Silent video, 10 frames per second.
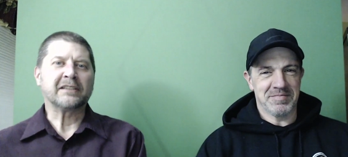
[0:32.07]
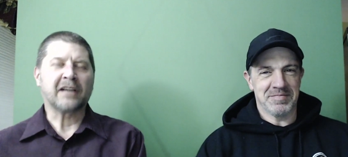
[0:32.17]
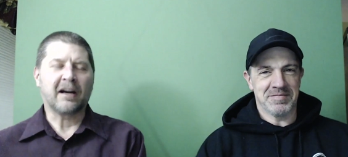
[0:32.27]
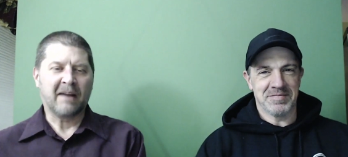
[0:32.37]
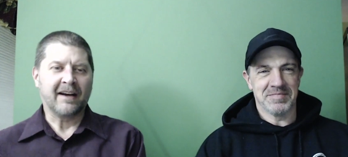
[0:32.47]

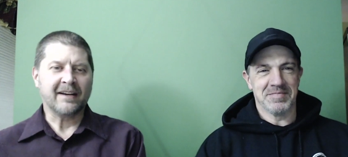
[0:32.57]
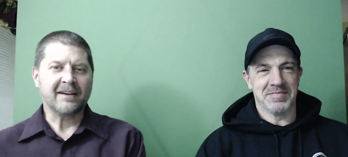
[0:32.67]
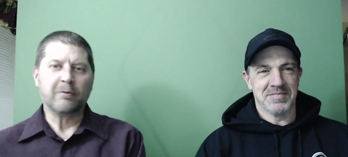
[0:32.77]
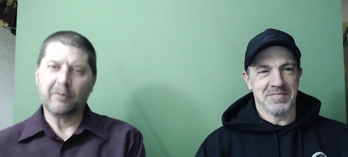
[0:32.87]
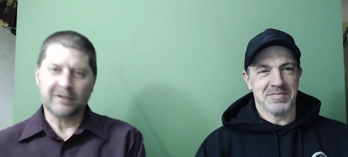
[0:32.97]
Speaker 1: our mind,
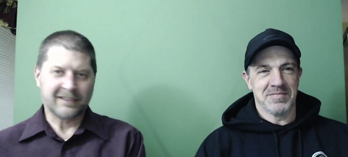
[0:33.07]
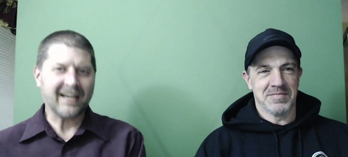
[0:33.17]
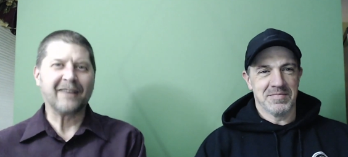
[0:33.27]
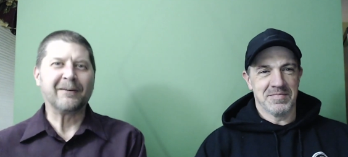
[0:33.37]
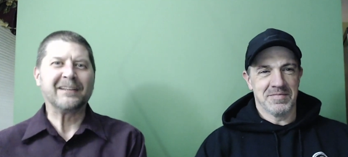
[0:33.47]
we will tell
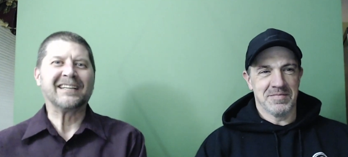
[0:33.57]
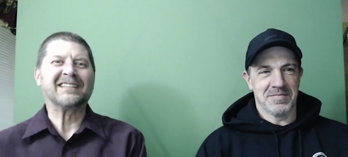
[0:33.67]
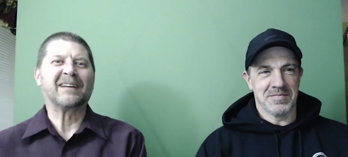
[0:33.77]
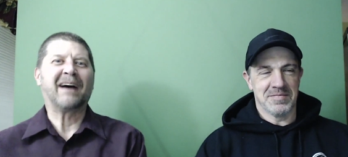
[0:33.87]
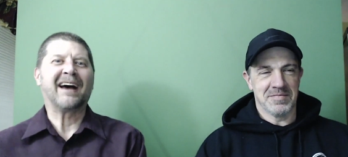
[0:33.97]
you that we
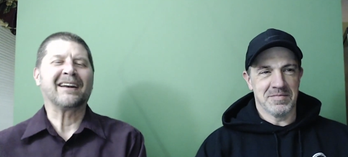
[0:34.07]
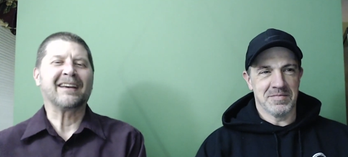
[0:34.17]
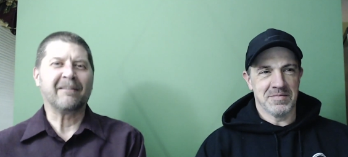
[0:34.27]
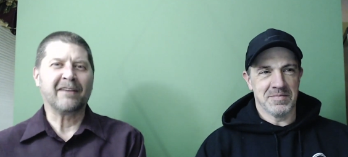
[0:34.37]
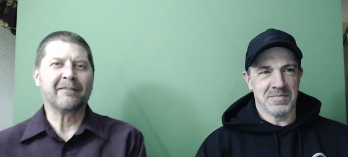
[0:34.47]
change our mind and
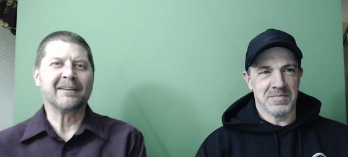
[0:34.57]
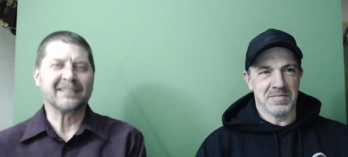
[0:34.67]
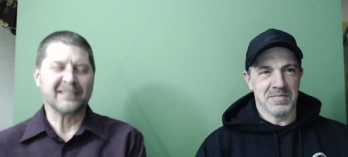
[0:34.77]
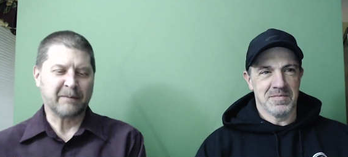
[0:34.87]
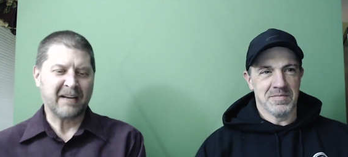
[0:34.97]
give you the
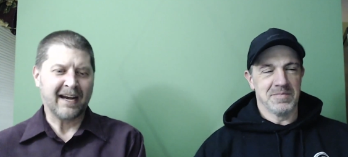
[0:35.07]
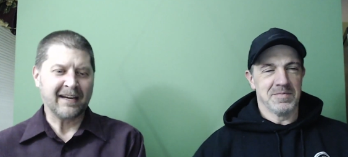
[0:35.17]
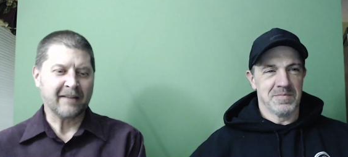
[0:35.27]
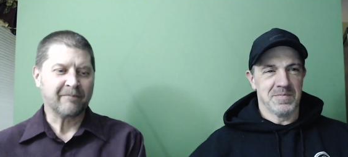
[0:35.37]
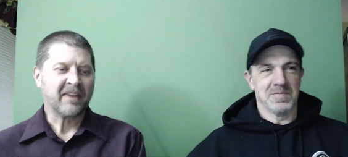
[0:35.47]
reasons
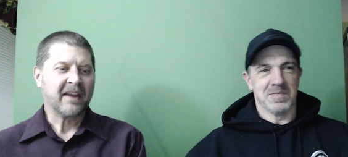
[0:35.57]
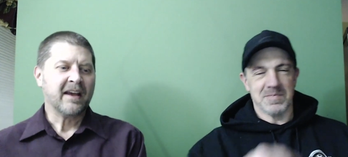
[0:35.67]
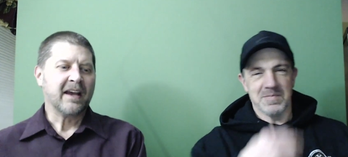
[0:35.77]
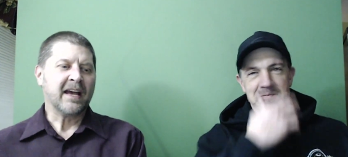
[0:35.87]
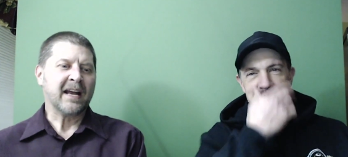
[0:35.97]
behind it.
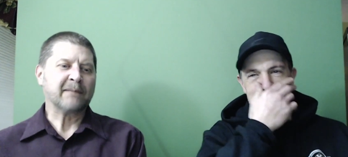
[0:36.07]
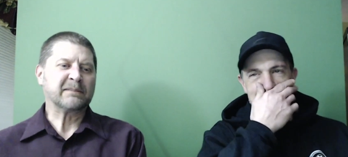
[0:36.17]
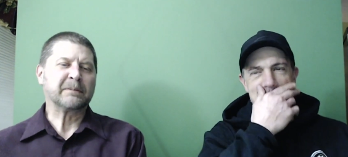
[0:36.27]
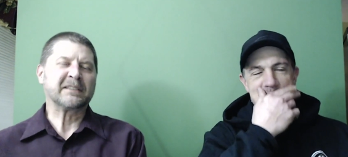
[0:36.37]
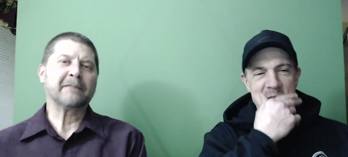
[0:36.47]
Mm-hmm. And I'm
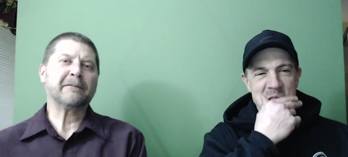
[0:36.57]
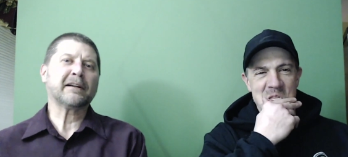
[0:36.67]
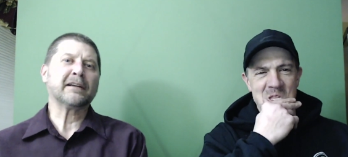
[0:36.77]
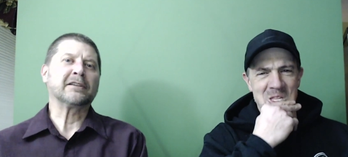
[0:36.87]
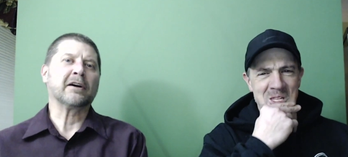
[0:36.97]

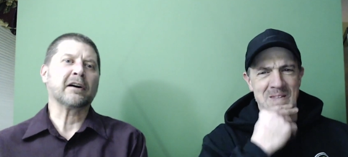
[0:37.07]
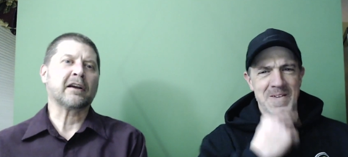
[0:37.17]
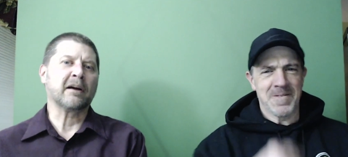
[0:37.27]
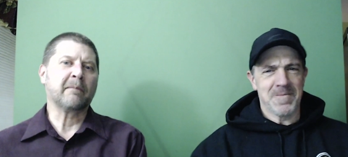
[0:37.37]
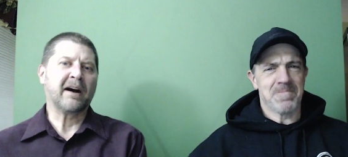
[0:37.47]
specifically
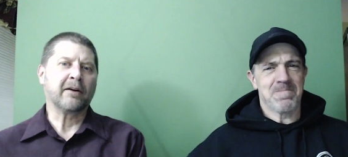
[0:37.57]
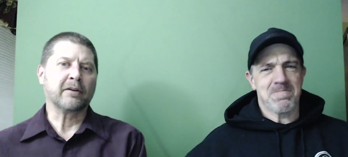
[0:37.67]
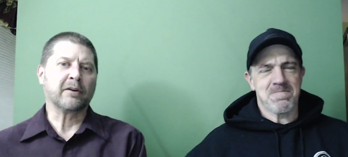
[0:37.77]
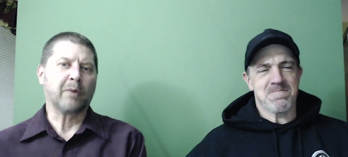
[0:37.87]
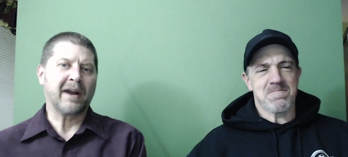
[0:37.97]
talking
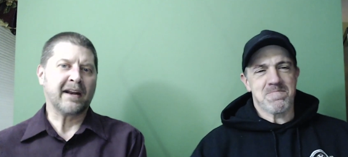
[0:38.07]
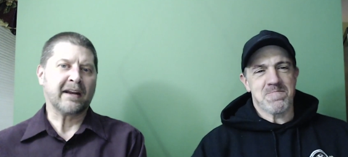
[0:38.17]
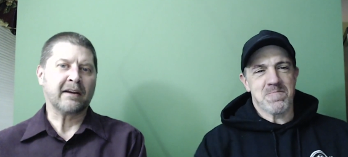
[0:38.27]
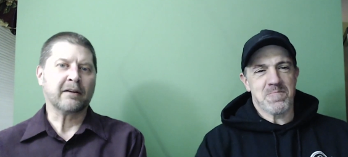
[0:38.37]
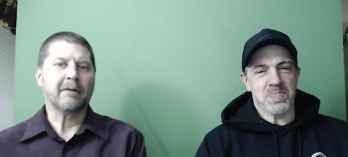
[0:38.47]
about
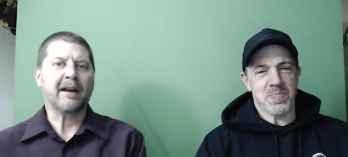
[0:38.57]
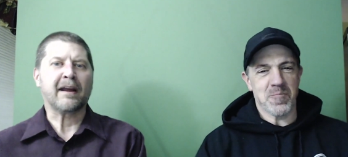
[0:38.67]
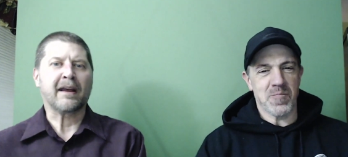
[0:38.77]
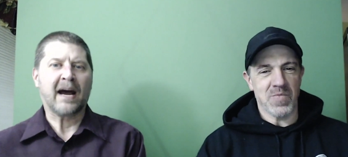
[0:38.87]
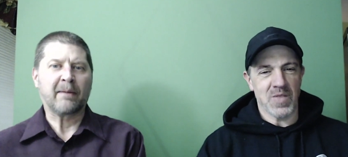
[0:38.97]
grading,
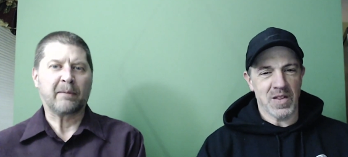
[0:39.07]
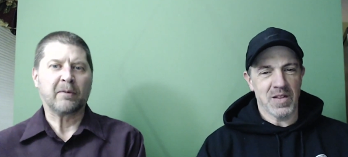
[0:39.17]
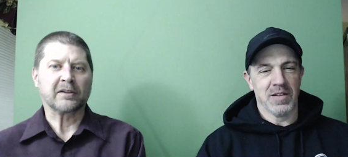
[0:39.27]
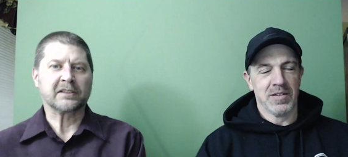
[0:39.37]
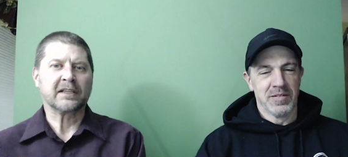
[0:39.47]
grading comic
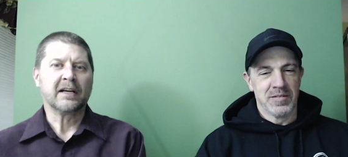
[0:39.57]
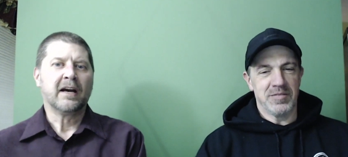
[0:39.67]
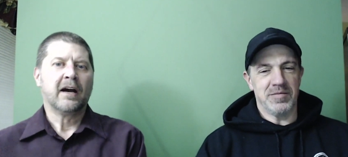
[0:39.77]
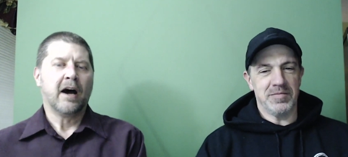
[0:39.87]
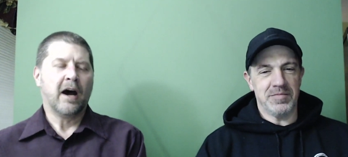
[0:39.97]
books.
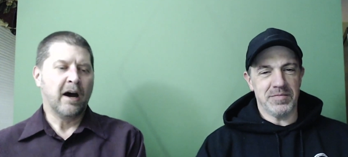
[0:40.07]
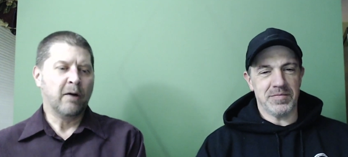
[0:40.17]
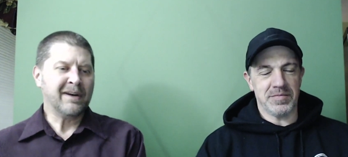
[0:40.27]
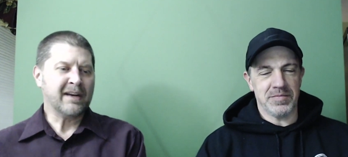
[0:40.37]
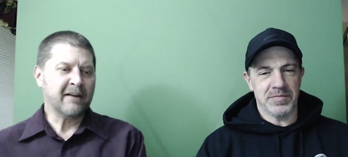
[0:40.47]
Uh,
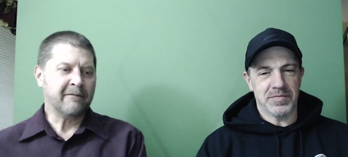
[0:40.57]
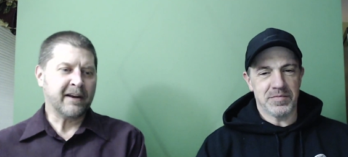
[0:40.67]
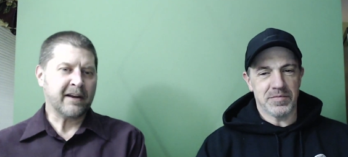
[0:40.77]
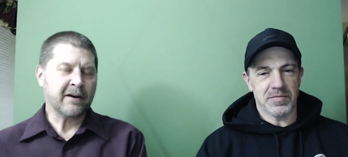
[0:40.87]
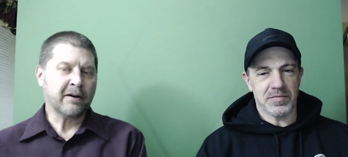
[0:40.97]
we did a
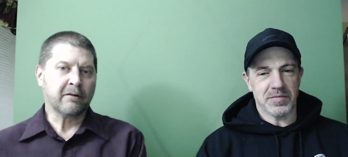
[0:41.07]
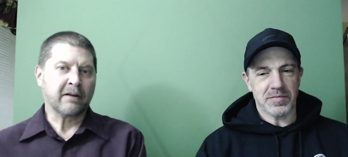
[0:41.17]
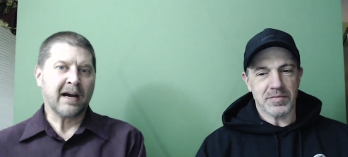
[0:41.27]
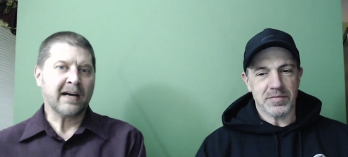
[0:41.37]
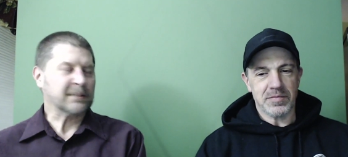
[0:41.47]
video,
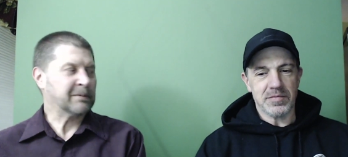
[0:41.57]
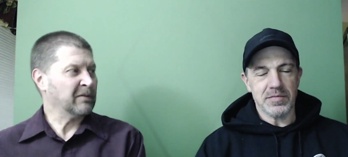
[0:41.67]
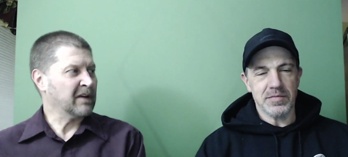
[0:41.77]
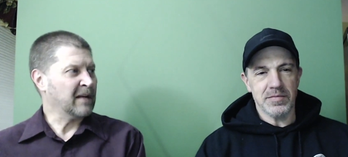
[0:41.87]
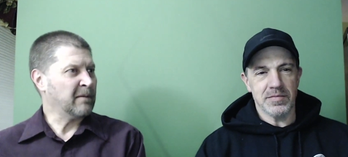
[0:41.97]
gosh,
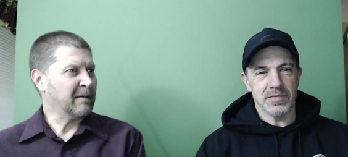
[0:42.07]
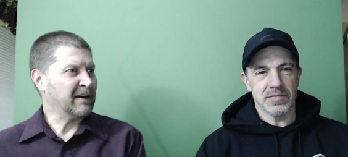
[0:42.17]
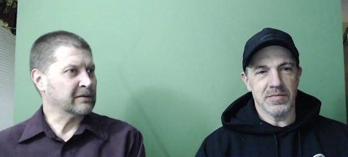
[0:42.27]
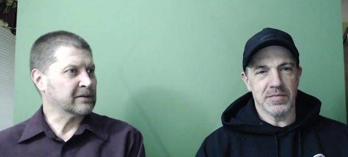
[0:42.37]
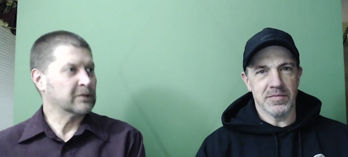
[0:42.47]
probably had to be
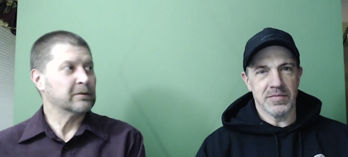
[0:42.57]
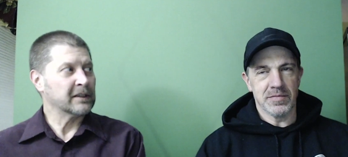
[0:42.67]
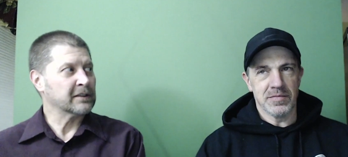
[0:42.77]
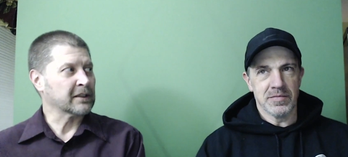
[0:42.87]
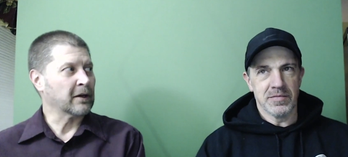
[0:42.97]
about two
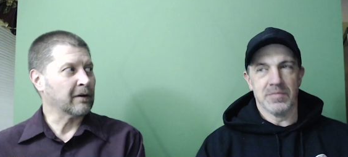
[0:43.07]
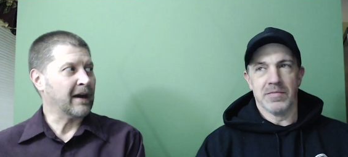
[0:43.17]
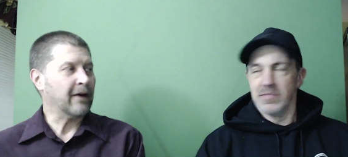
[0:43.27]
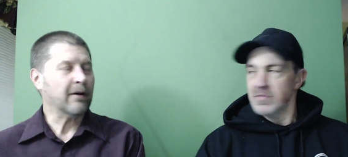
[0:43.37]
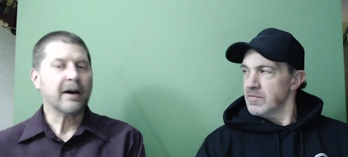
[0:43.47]
years ago
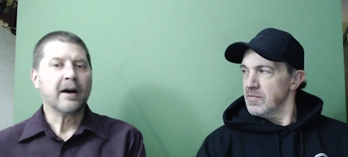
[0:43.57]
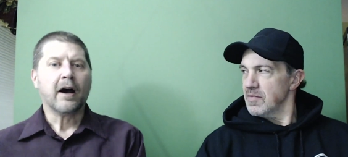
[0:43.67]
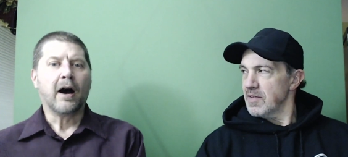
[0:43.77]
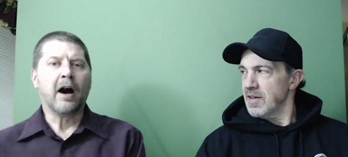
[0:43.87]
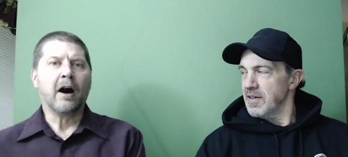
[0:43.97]
now,
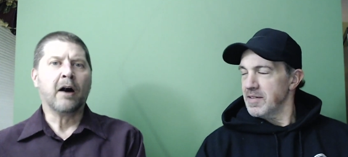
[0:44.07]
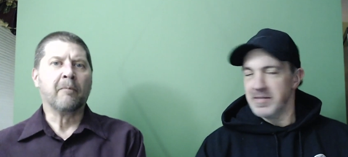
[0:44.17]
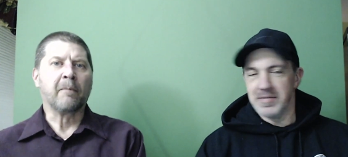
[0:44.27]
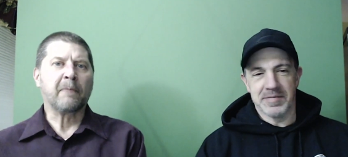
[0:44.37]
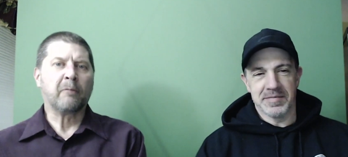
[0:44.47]
okay.
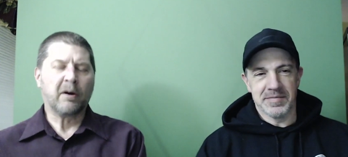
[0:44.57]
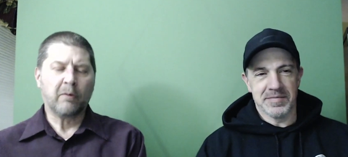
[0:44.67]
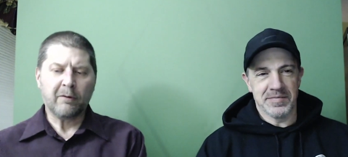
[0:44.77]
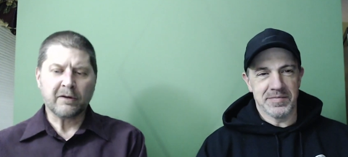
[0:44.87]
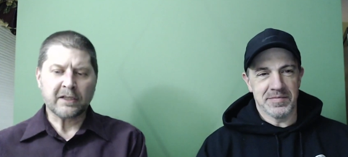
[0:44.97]
um, where
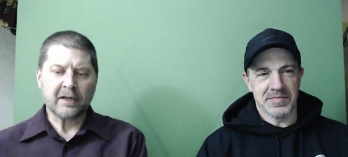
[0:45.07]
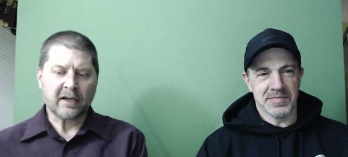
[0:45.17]
we were talking